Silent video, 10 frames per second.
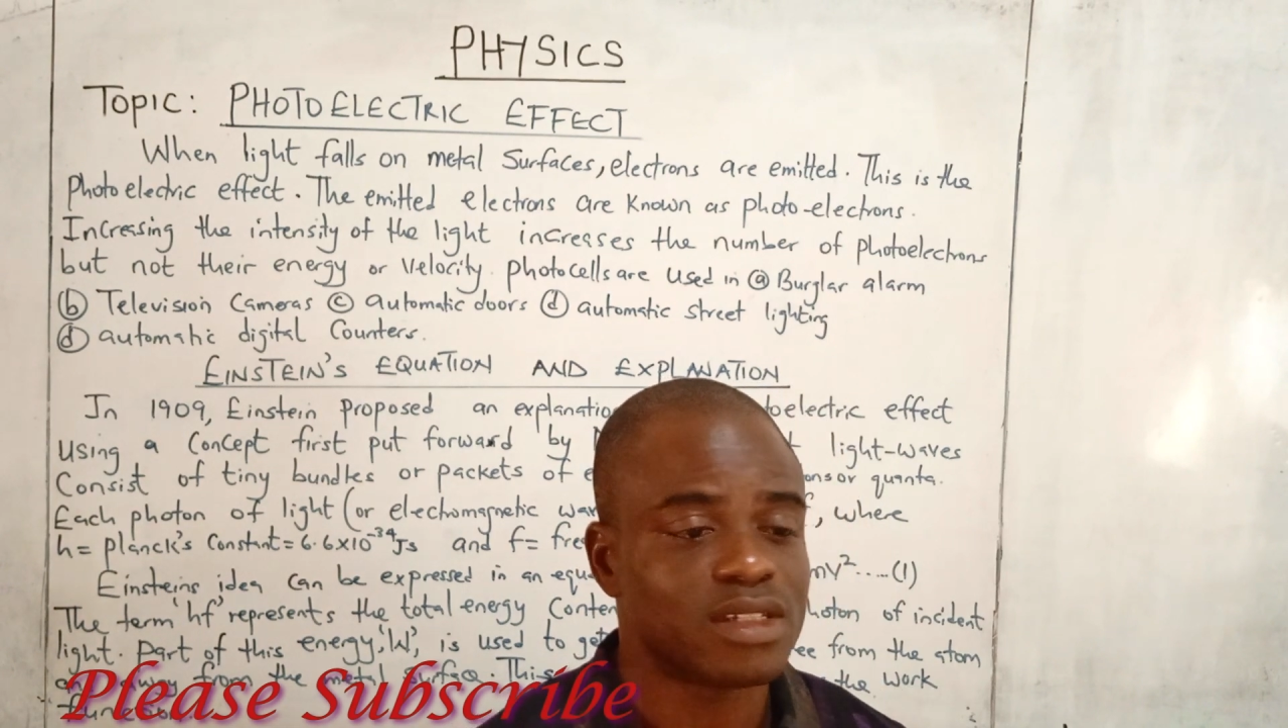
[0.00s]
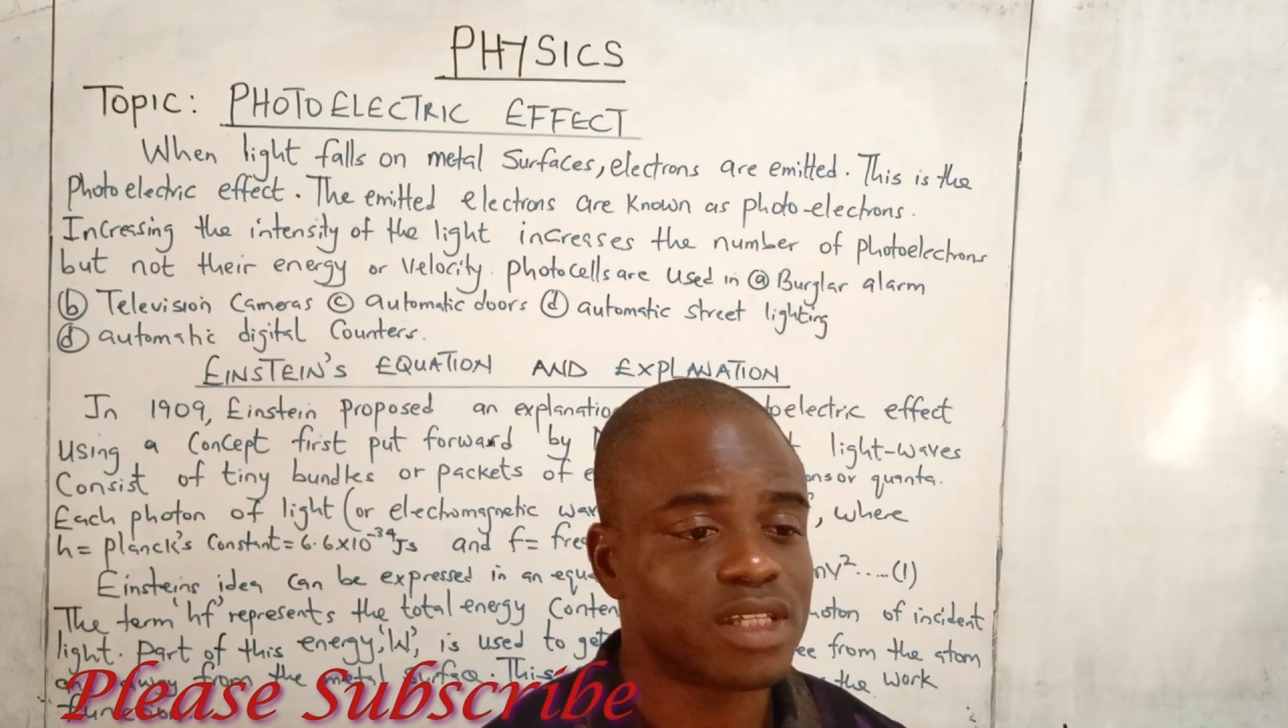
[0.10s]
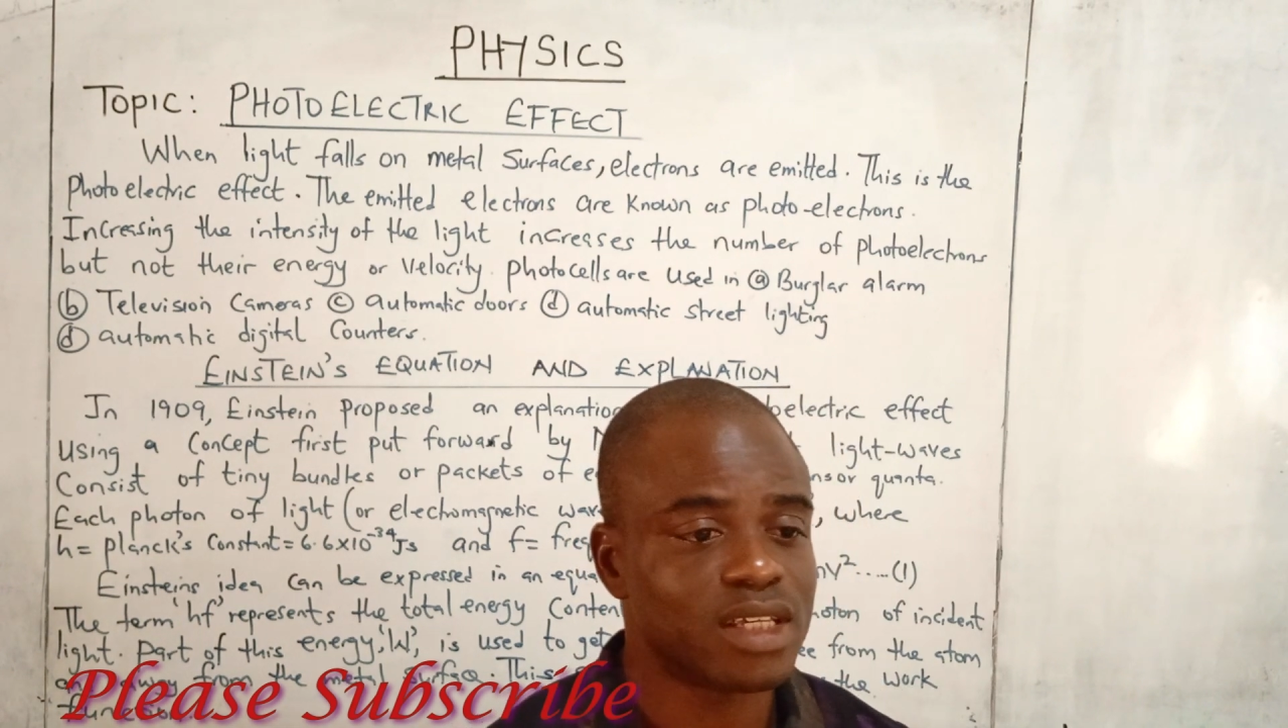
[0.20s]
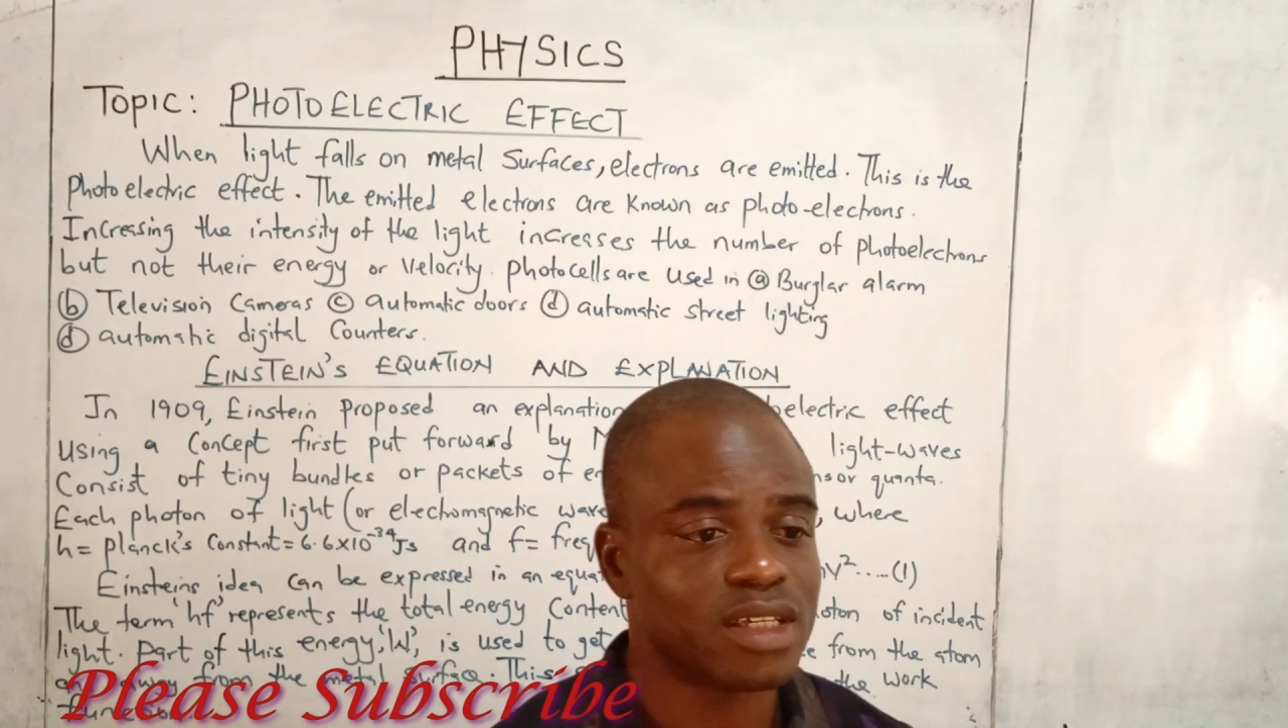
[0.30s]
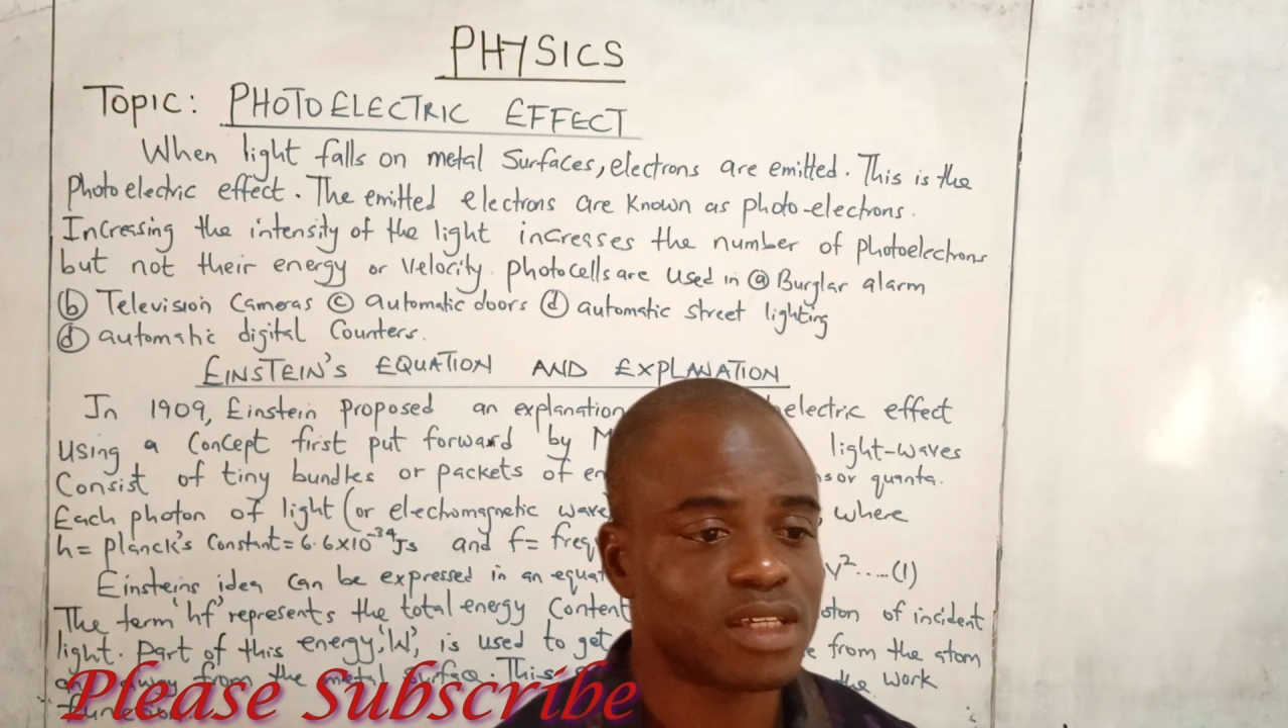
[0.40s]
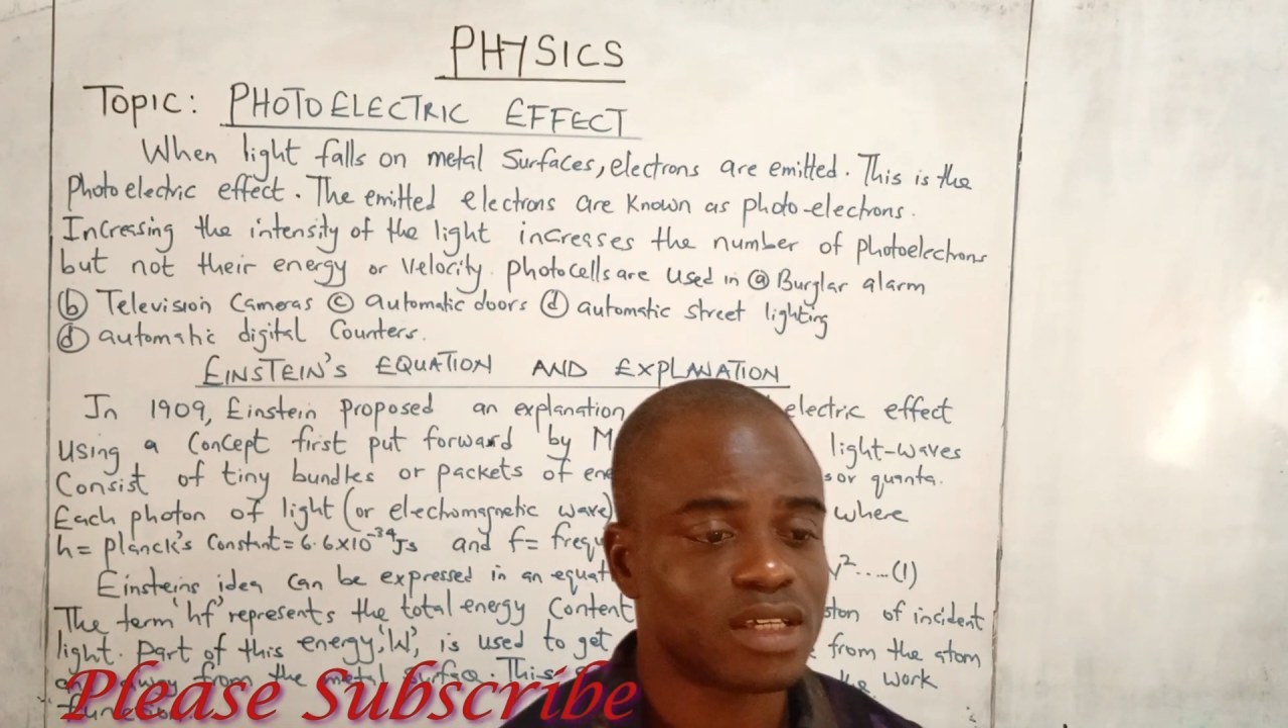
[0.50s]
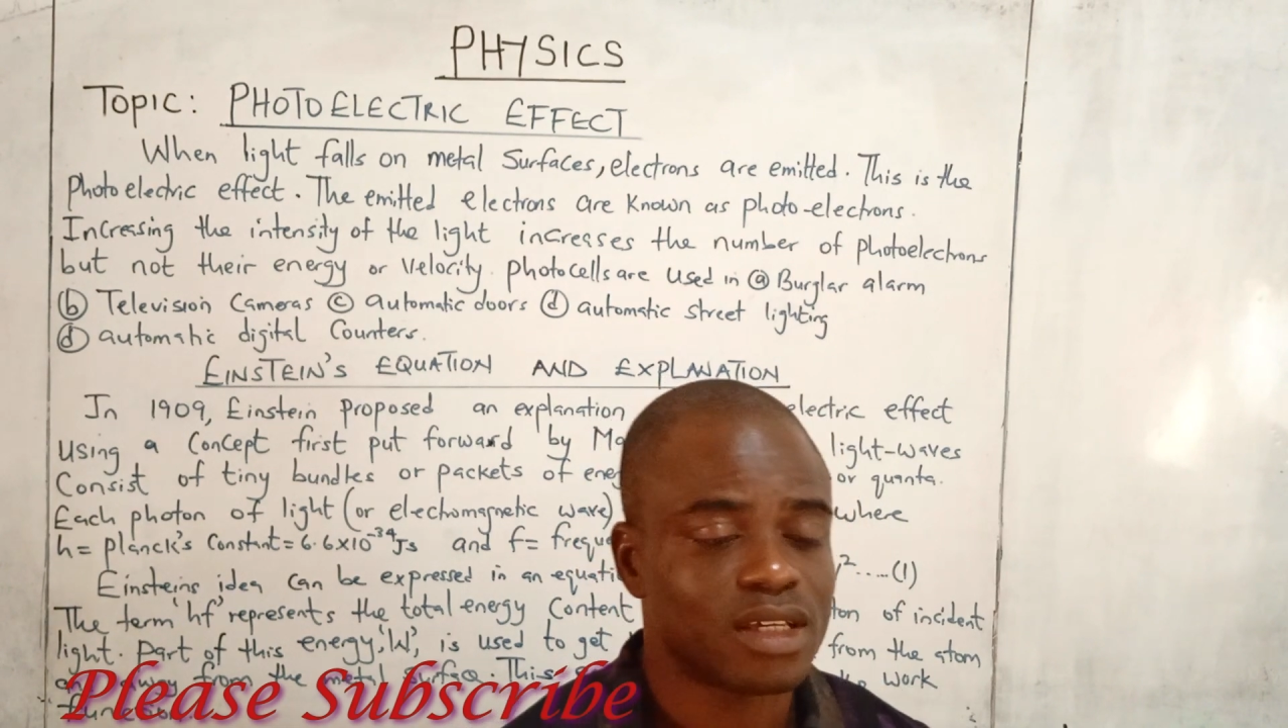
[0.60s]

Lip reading: the